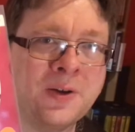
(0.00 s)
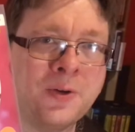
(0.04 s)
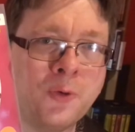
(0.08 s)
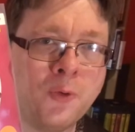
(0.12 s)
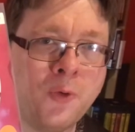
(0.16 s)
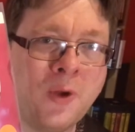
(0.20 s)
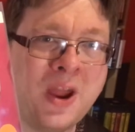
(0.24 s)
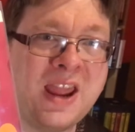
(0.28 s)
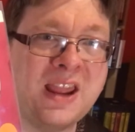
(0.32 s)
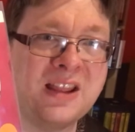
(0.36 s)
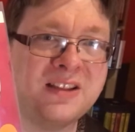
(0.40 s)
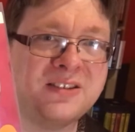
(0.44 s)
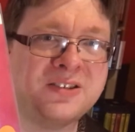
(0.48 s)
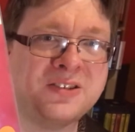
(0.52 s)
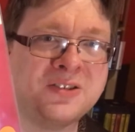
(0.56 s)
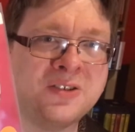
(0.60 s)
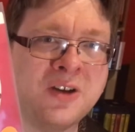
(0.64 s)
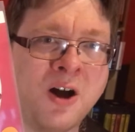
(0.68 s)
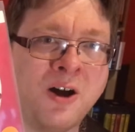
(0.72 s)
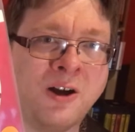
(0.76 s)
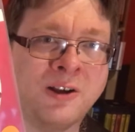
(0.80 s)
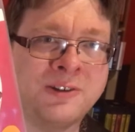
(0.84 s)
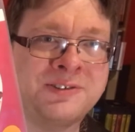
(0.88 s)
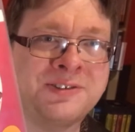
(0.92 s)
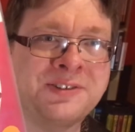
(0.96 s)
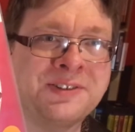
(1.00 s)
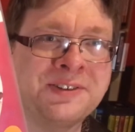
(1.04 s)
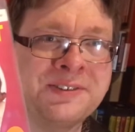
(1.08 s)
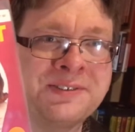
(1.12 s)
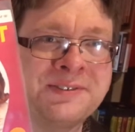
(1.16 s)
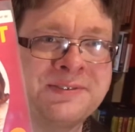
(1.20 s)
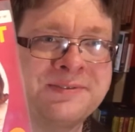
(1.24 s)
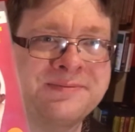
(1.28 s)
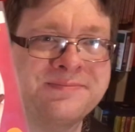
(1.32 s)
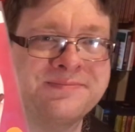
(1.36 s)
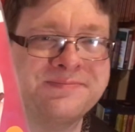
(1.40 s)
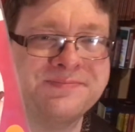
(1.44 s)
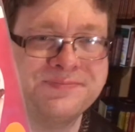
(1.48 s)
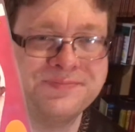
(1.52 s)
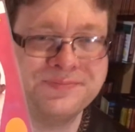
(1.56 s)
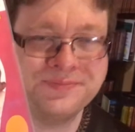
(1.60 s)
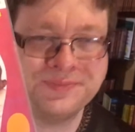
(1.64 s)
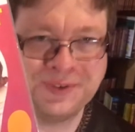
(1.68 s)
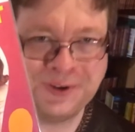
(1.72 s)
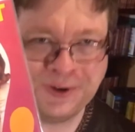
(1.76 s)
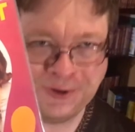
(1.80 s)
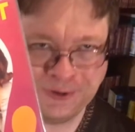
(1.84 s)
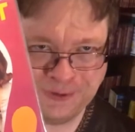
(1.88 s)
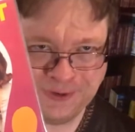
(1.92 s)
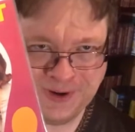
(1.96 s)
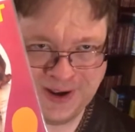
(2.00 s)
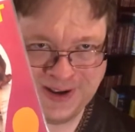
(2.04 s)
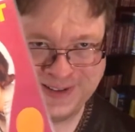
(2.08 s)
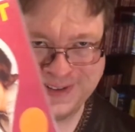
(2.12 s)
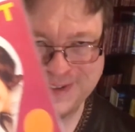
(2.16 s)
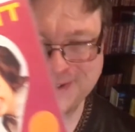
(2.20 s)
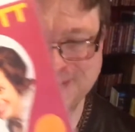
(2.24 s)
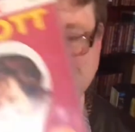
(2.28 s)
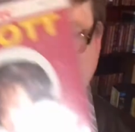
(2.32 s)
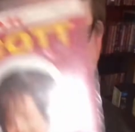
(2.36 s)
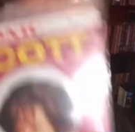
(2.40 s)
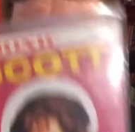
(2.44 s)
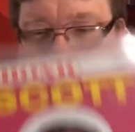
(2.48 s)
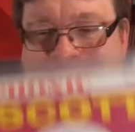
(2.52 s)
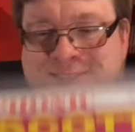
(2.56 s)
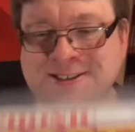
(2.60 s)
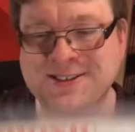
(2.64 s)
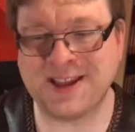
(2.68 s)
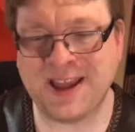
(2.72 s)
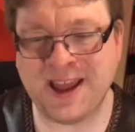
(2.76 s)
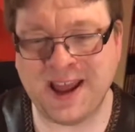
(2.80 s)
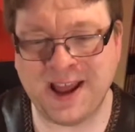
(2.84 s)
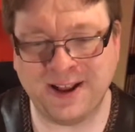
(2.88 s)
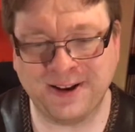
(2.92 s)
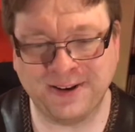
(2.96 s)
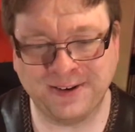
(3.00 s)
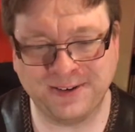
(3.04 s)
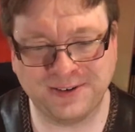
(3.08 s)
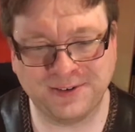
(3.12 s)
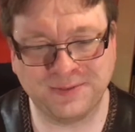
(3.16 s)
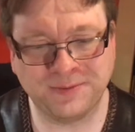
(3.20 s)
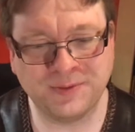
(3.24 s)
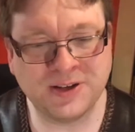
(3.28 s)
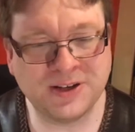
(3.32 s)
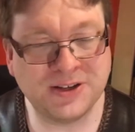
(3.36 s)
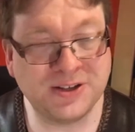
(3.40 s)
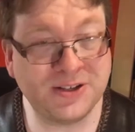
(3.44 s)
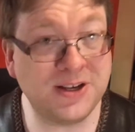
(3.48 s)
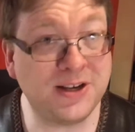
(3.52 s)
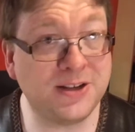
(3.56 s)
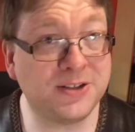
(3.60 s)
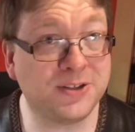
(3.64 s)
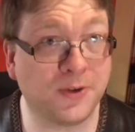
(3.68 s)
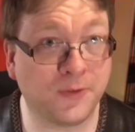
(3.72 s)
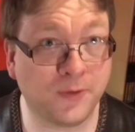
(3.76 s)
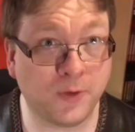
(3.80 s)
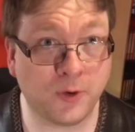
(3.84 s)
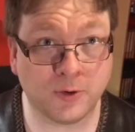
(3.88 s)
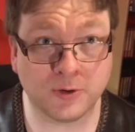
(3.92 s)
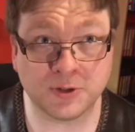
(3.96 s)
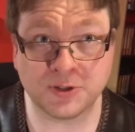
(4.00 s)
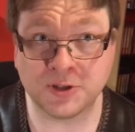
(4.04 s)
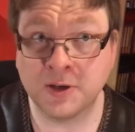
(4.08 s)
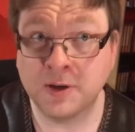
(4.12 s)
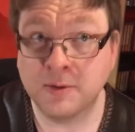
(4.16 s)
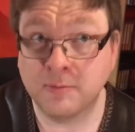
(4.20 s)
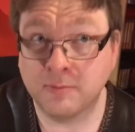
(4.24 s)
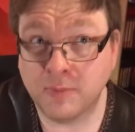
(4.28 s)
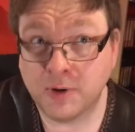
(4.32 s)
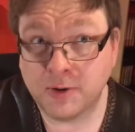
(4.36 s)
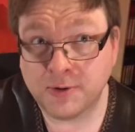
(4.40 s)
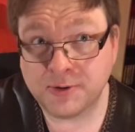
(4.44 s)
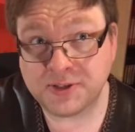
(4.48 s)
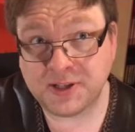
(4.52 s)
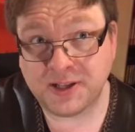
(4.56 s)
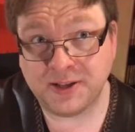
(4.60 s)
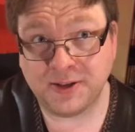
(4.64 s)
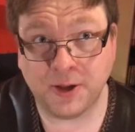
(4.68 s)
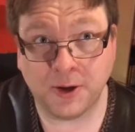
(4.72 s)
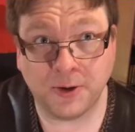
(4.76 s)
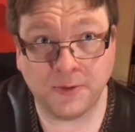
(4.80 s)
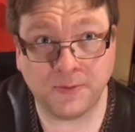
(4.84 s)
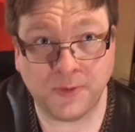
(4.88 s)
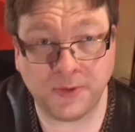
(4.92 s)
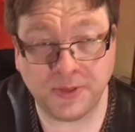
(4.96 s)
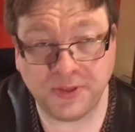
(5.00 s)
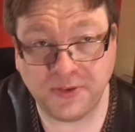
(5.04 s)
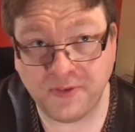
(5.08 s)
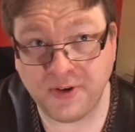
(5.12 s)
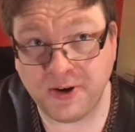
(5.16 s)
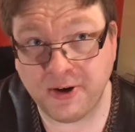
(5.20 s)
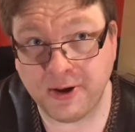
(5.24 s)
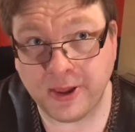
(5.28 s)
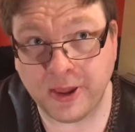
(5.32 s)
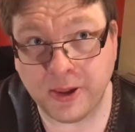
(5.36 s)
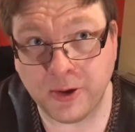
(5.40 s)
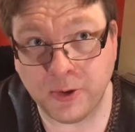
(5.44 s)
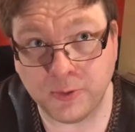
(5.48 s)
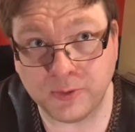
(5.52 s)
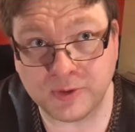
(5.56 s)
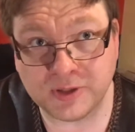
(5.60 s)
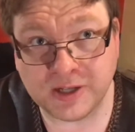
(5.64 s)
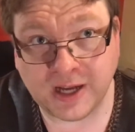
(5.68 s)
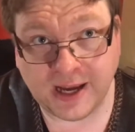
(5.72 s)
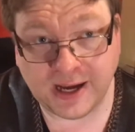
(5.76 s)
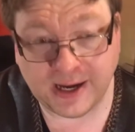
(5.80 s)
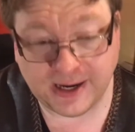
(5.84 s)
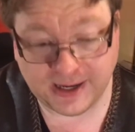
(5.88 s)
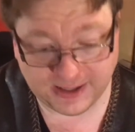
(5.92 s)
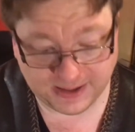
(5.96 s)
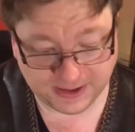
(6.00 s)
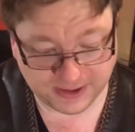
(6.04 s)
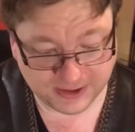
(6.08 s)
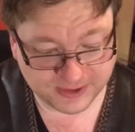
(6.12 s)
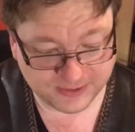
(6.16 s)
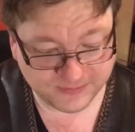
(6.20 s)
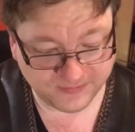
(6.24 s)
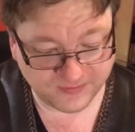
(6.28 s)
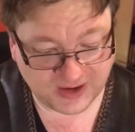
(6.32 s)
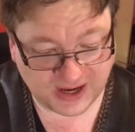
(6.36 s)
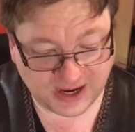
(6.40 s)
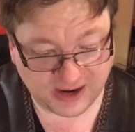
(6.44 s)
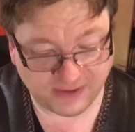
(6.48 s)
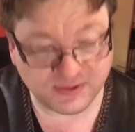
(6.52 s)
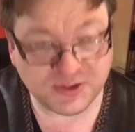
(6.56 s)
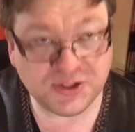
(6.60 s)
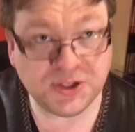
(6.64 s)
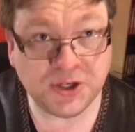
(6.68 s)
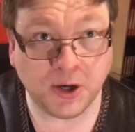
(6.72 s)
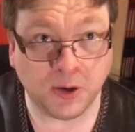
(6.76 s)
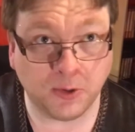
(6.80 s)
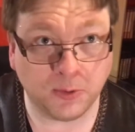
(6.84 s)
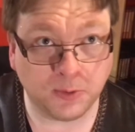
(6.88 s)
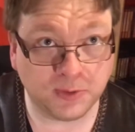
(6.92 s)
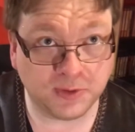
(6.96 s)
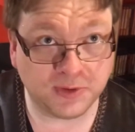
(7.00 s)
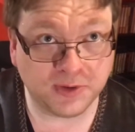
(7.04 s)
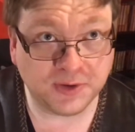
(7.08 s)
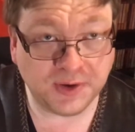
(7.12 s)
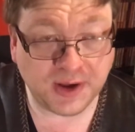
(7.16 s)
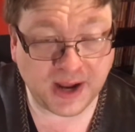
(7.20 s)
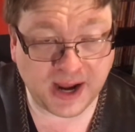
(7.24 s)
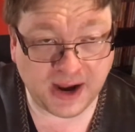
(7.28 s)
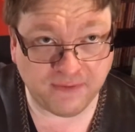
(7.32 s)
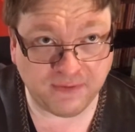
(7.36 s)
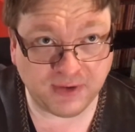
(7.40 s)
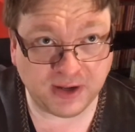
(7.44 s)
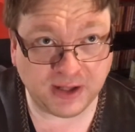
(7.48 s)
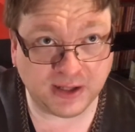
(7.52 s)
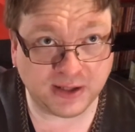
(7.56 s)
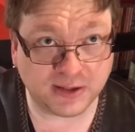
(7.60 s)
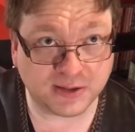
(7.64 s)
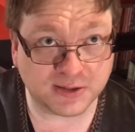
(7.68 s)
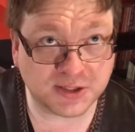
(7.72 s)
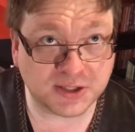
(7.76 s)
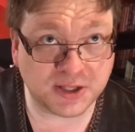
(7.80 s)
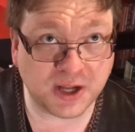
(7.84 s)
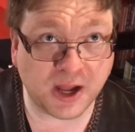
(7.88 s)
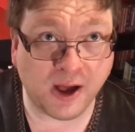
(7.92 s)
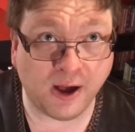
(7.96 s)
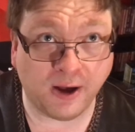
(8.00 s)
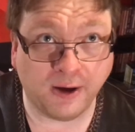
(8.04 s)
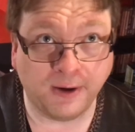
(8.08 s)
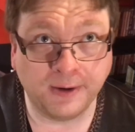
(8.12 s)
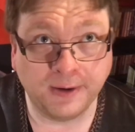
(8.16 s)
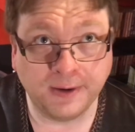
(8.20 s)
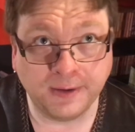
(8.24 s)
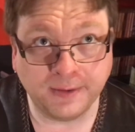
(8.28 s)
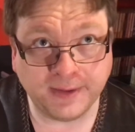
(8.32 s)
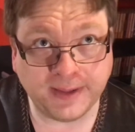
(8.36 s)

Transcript: Great Scott! Her greatest hits, and she is of course mostly known for the very cute I've told every little star.